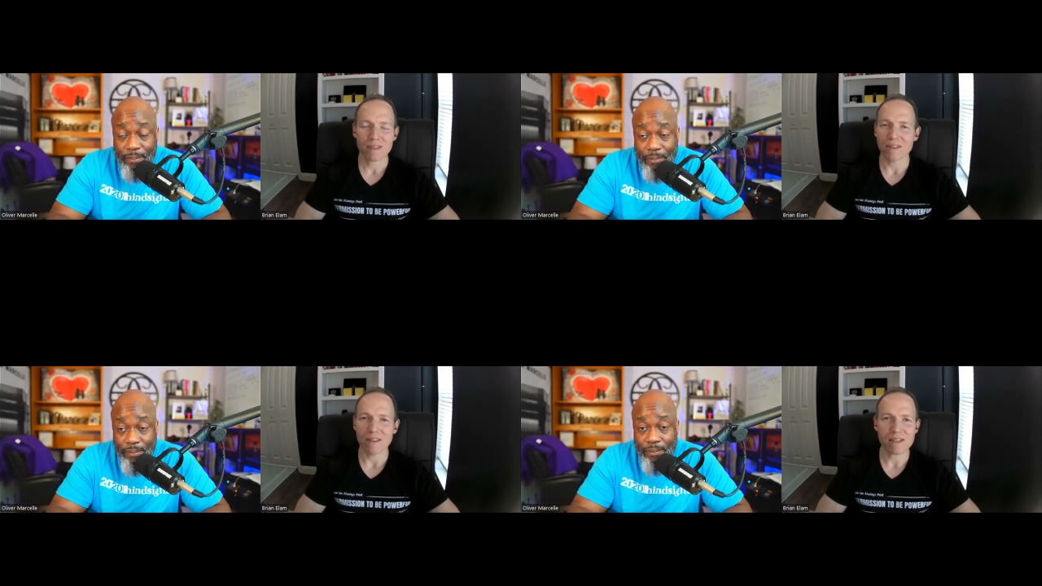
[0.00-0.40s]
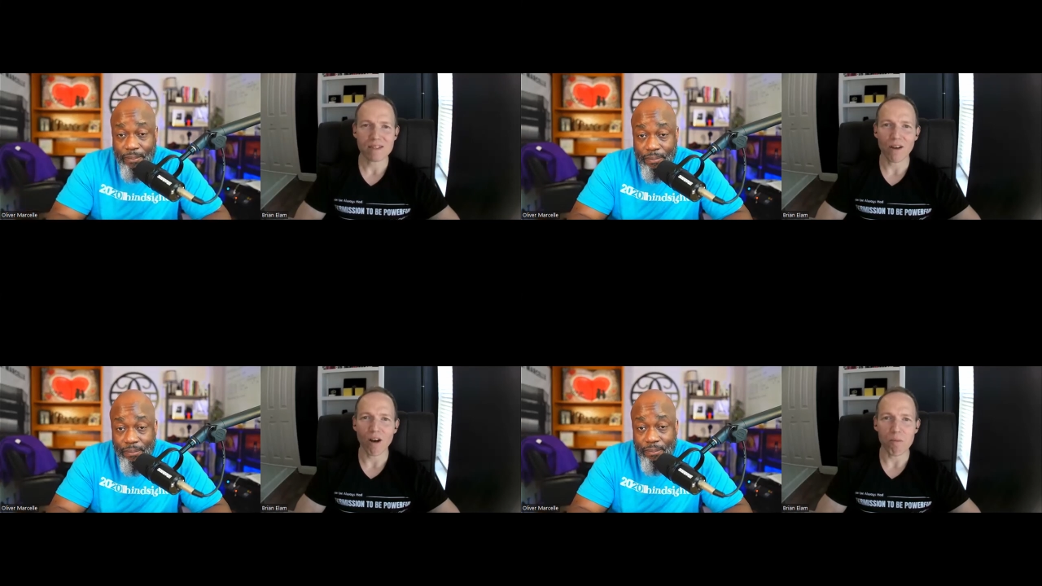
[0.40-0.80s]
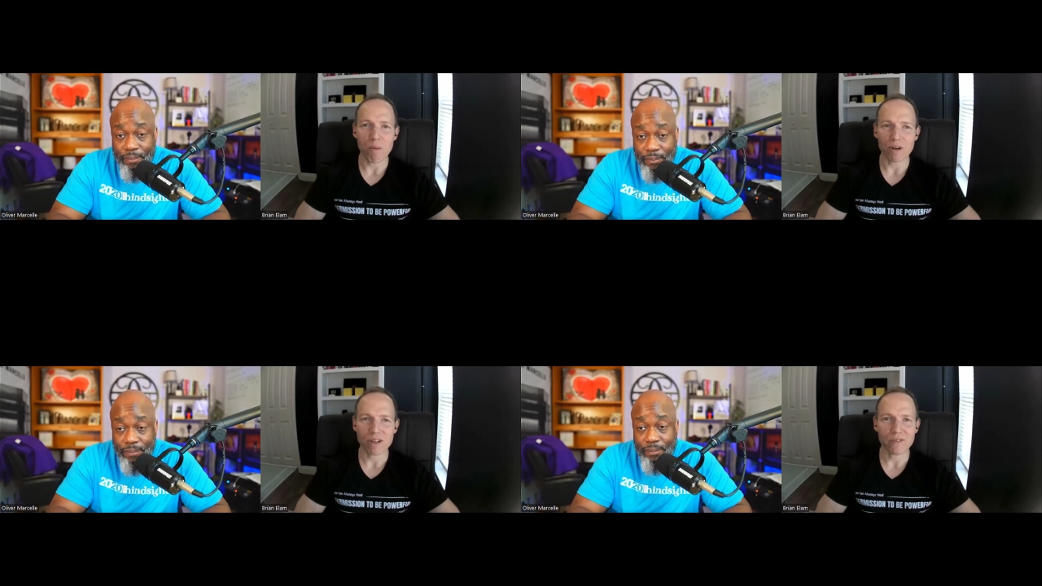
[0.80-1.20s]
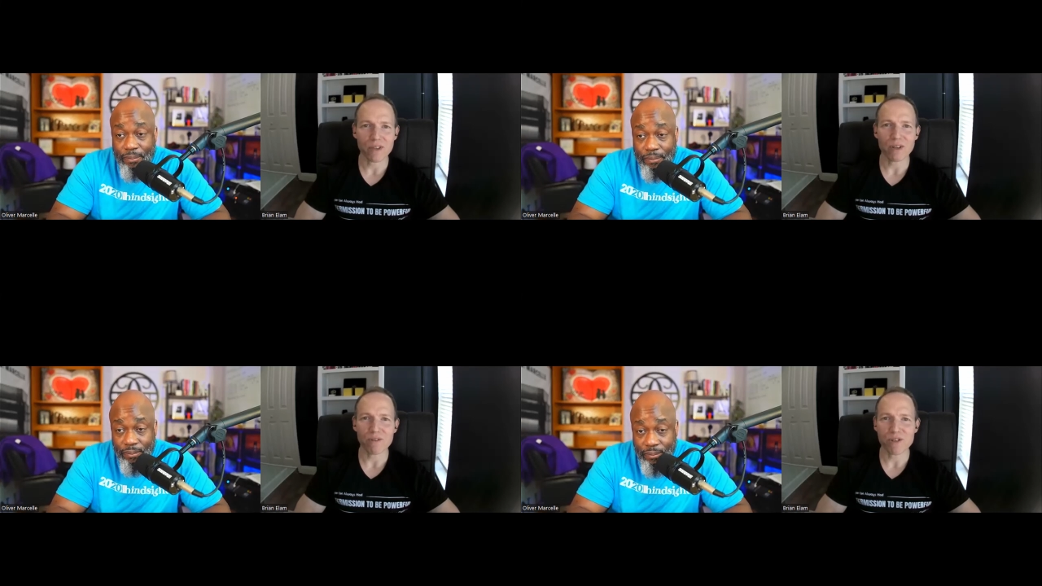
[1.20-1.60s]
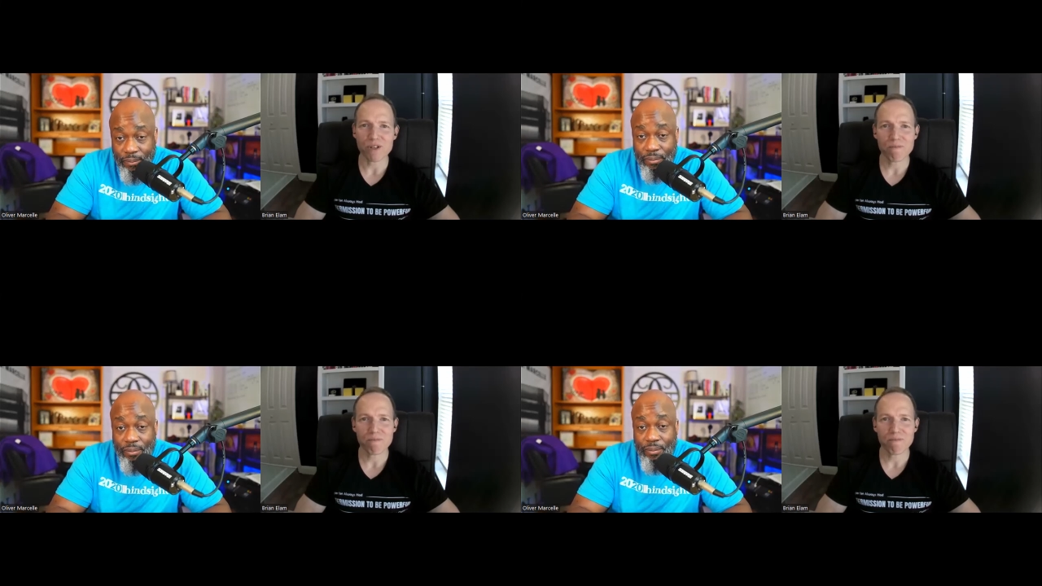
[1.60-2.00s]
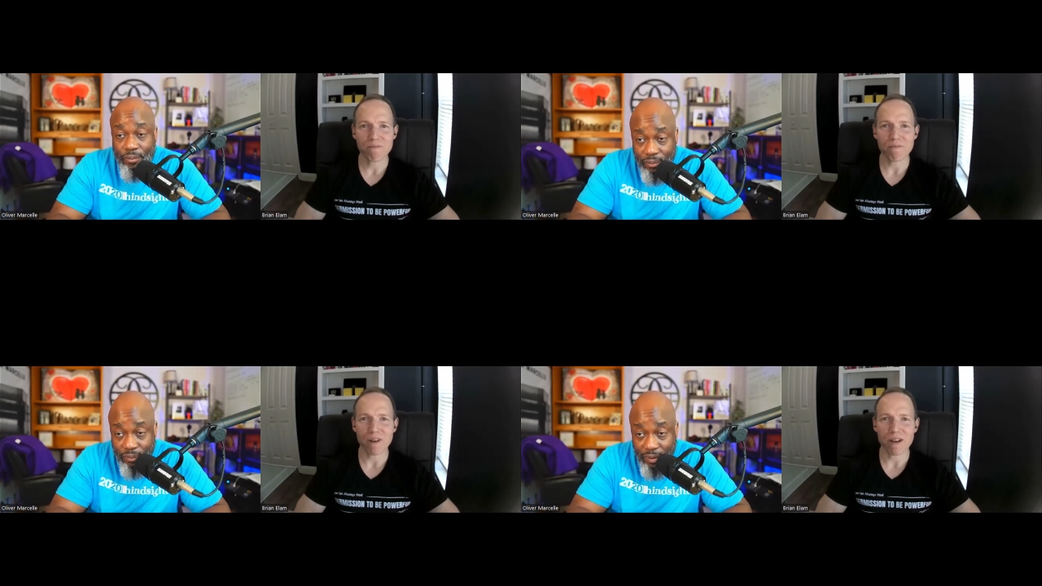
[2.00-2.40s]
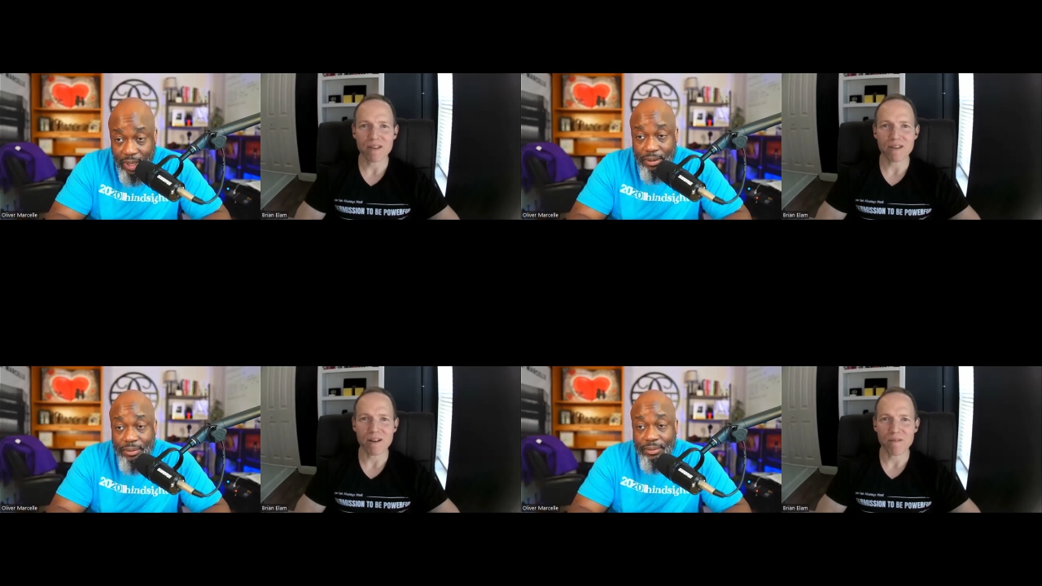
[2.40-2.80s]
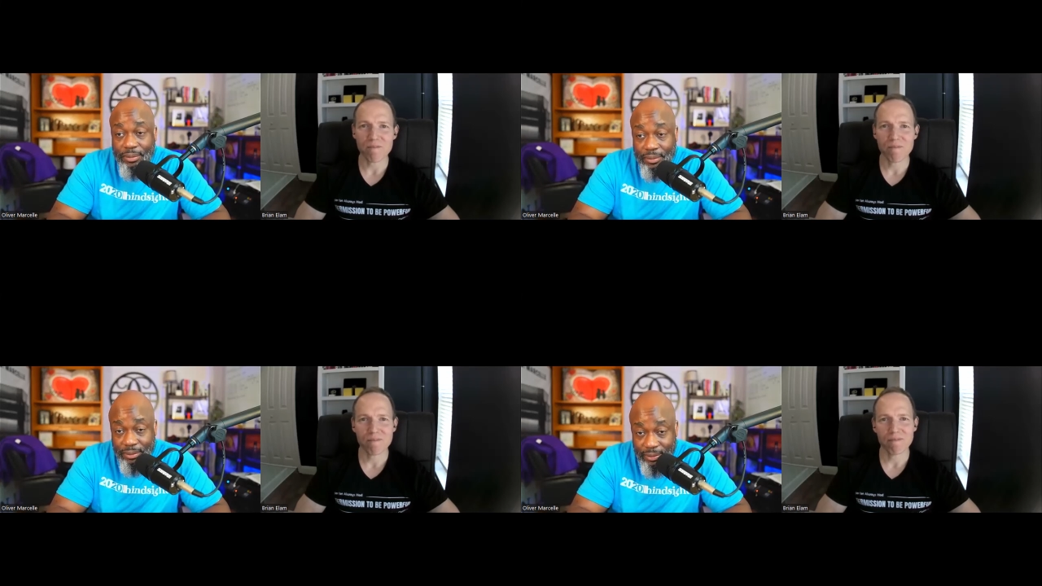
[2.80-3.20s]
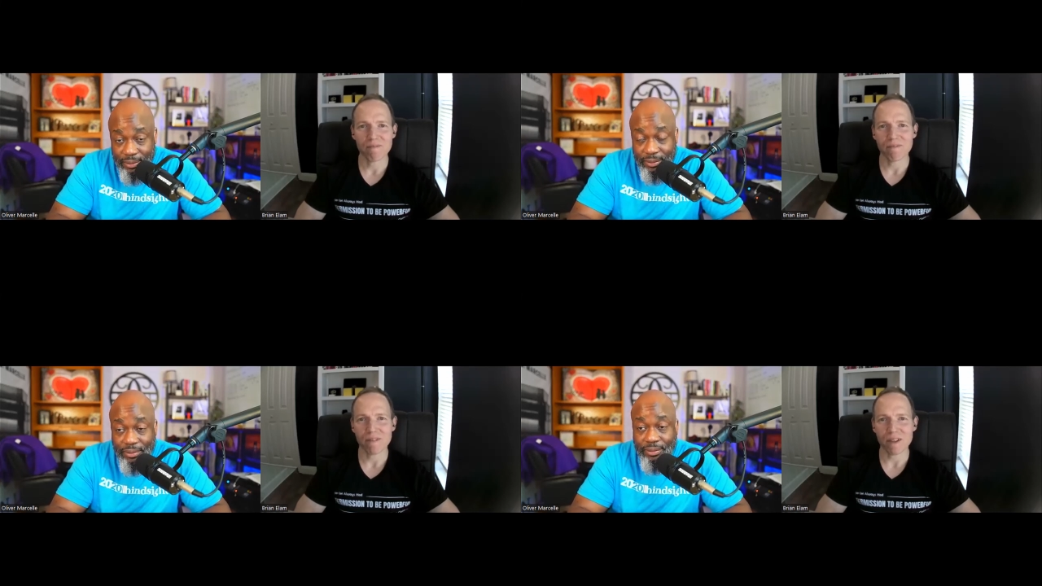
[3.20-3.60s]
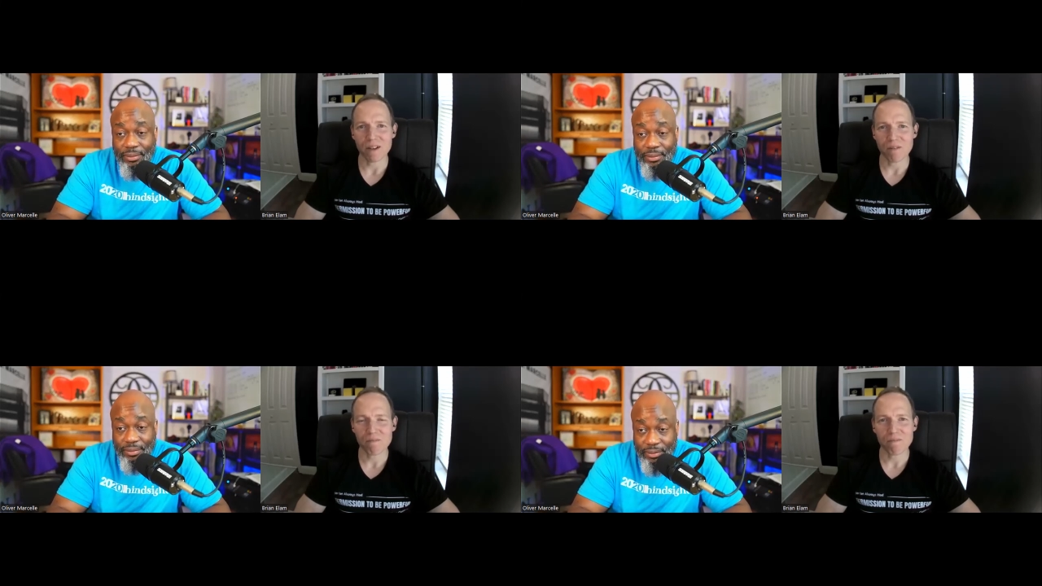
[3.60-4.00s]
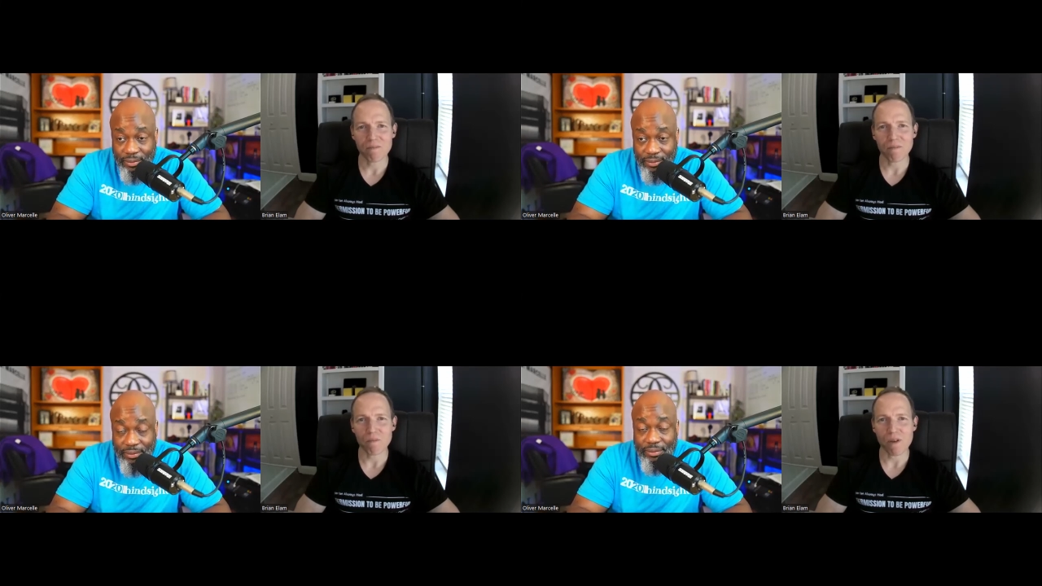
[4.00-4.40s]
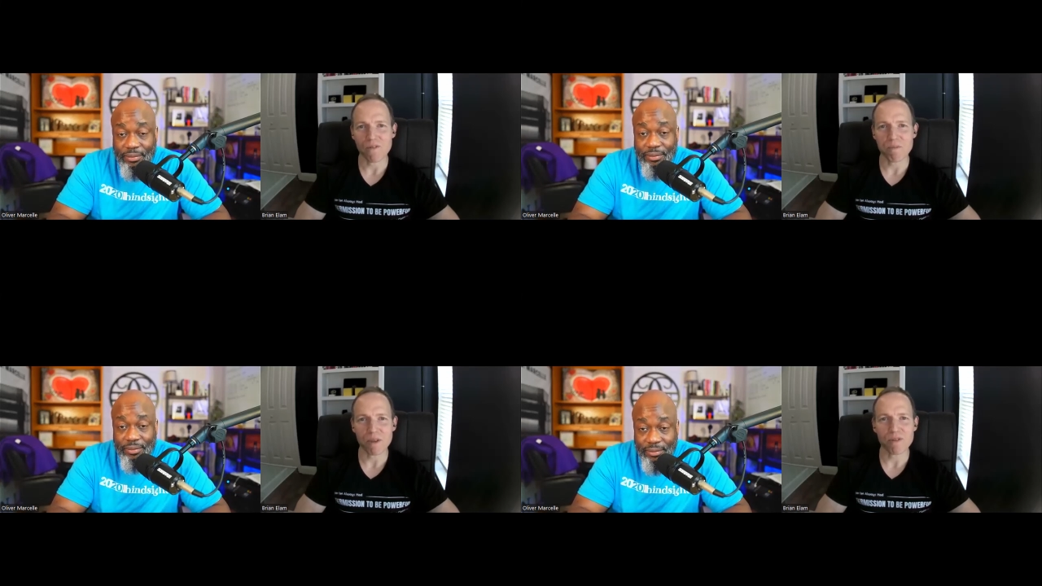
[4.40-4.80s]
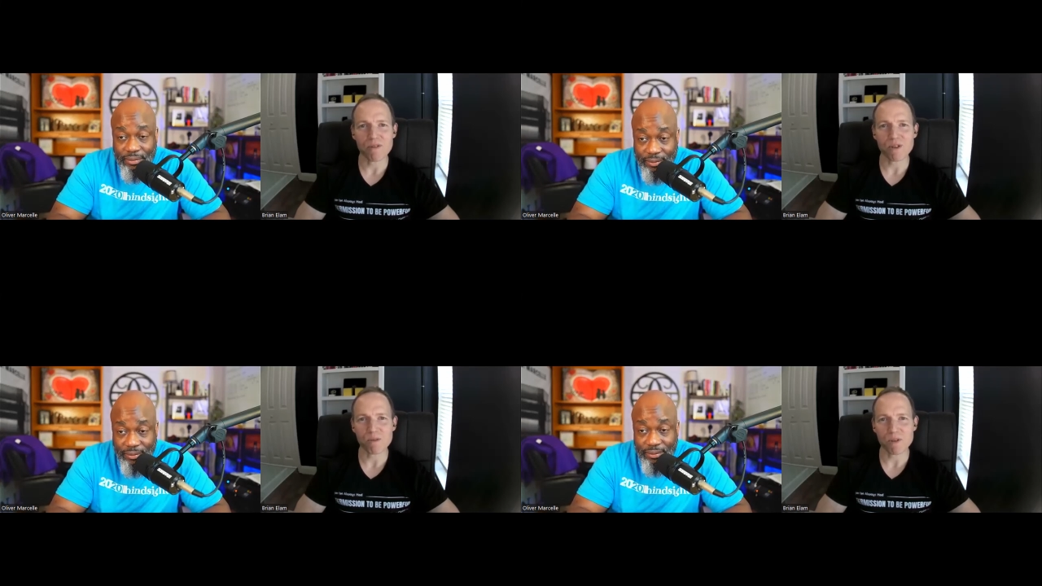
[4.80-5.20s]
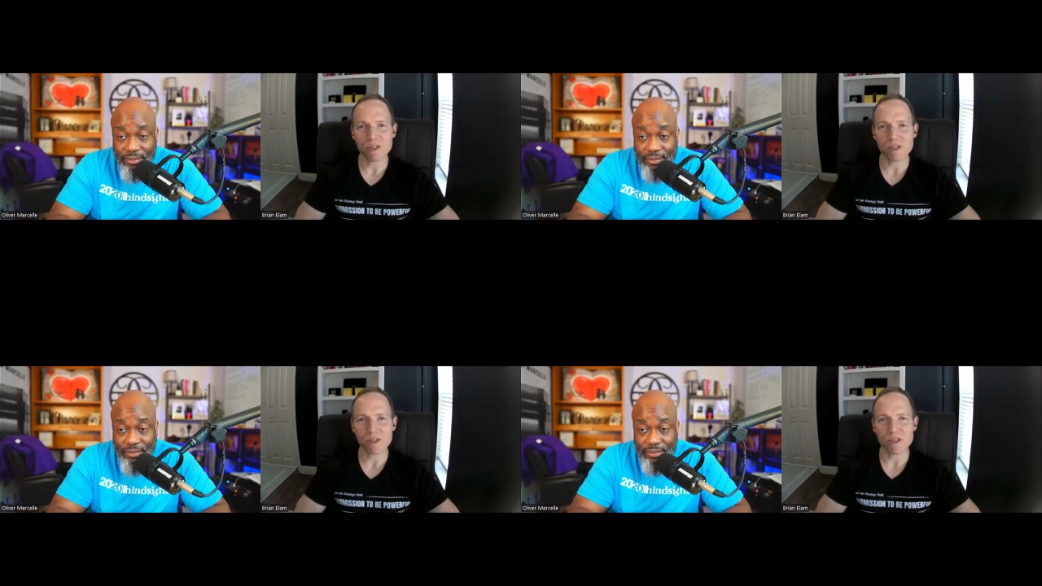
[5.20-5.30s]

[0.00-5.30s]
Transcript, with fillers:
Speaker 1: And that's the hallmark of a coach right, right there. You know, We've been through some